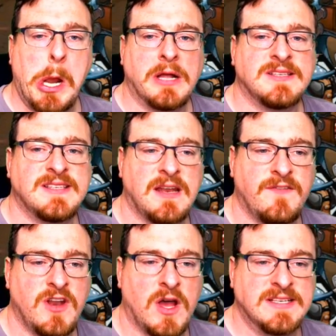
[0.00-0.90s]
Son of
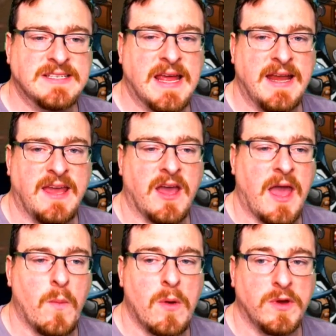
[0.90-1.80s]
a nice lady. Okay,
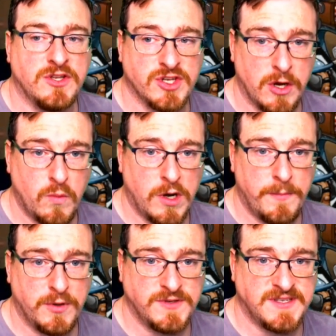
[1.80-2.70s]
well, we don't want to
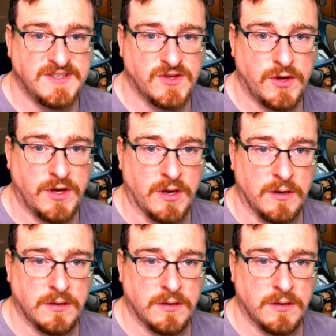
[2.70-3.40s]
boost his Ergon.